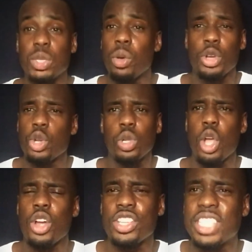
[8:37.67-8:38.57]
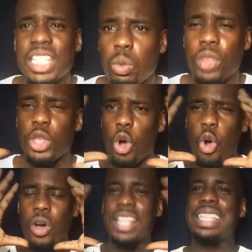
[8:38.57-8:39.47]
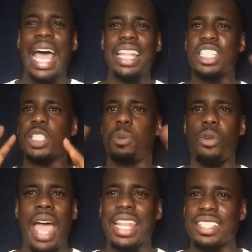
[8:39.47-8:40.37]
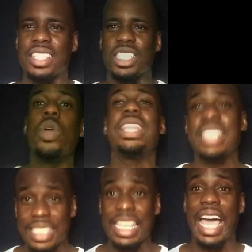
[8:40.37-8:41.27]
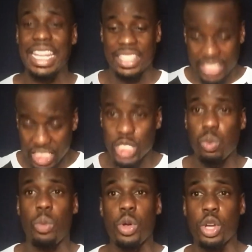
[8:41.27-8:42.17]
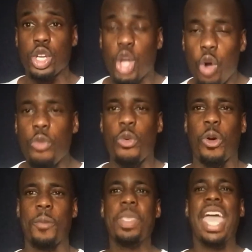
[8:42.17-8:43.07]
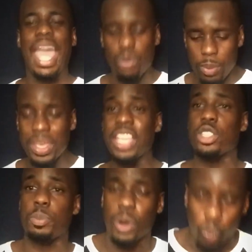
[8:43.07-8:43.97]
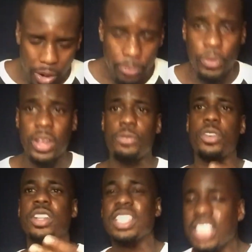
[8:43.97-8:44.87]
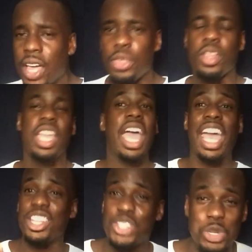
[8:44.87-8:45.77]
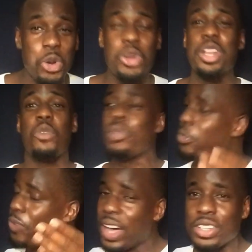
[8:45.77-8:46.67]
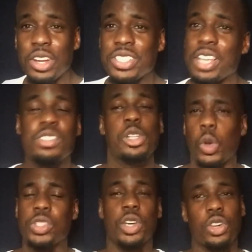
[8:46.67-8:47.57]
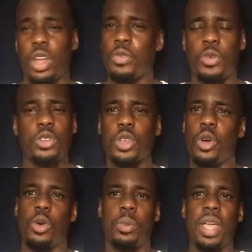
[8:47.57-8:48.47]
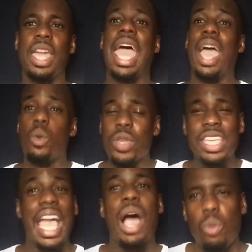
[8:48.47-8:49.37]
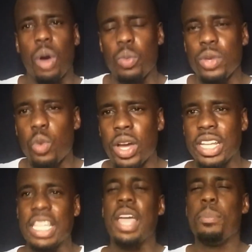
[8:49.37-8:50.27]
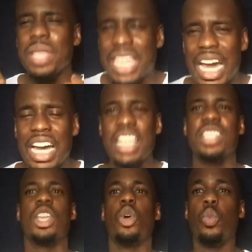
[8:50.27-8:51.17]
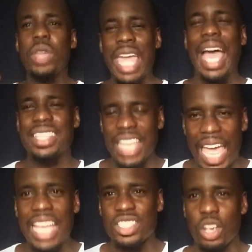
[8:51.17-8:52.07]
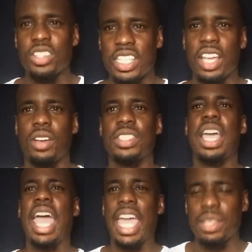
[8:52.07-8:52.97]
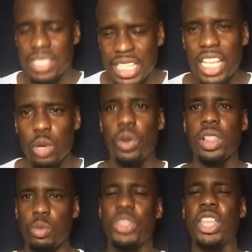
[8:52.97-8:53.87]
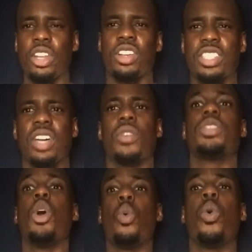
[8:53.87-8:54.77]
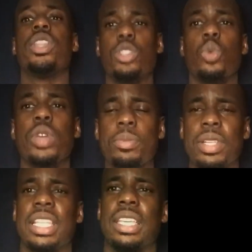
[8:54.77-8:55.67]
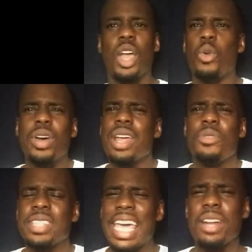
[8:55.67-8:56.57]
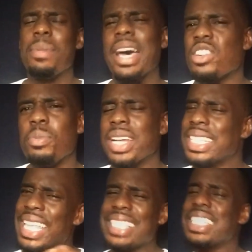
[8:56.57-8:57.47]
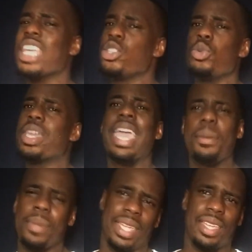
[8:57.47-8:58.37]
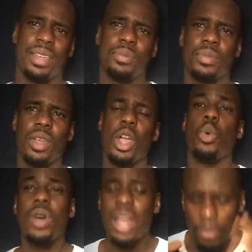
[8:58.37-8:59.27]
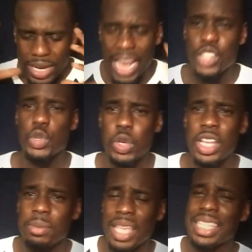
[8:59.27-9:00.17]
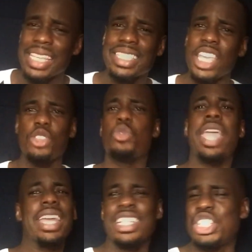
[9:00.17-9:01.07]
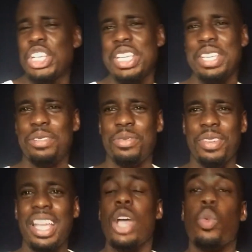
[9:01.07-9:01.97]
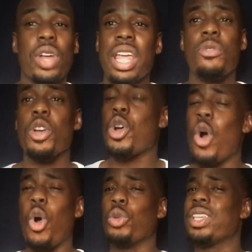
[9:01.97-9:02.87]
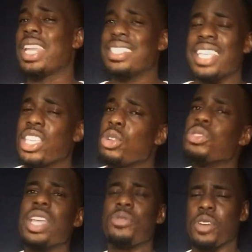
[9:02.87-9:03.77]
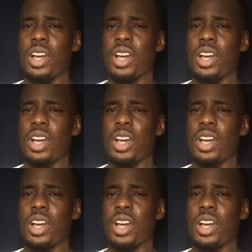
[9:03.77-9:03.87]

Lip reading: we were no longer dealing with the whole analysis paralysis. We decided this is what we're going to go for, and we began to put one foot in front of the other, and sure enough, we found ourselves closing on our first home. And we got what we wanted because we had to ask ourselves and settle within ourselves, what do we believe? Whatever that amount of money they say you can't make, whatever that dream that they say you can't achieve, whatever goal that they say you'll never